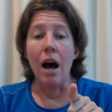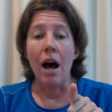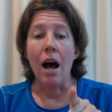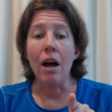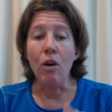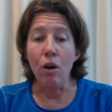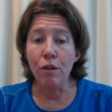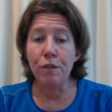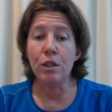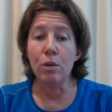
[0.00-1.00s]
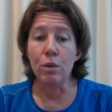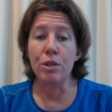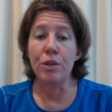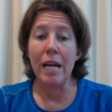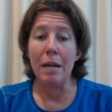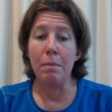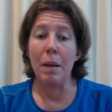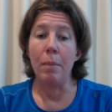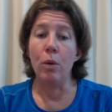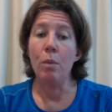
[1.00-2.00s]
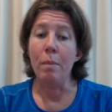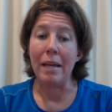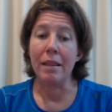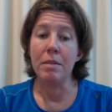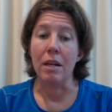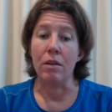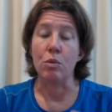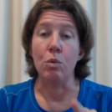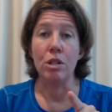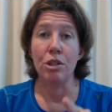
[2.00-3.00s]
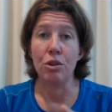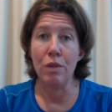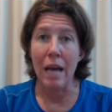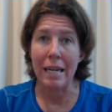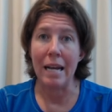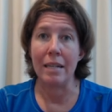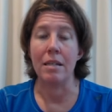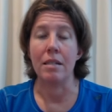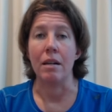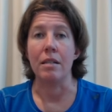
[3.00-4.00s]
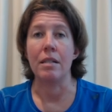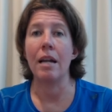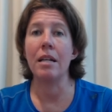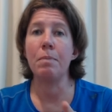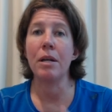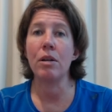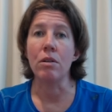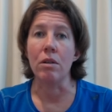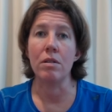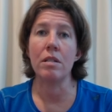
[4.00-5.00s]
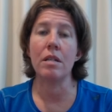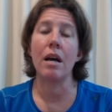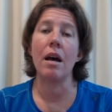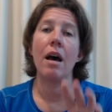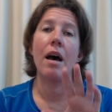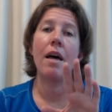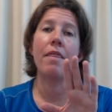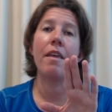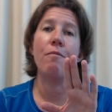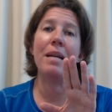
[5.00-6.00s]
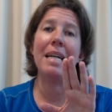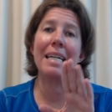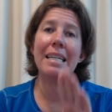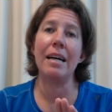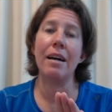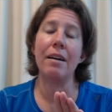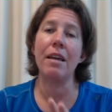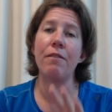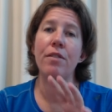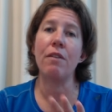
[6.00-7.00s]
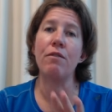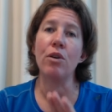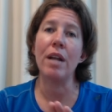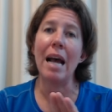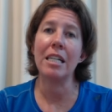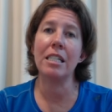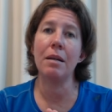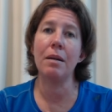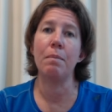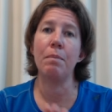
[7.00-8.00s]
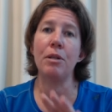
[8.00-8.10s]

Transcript: I often also get people who make themselves worse through that exercise. And it's because they've not actually been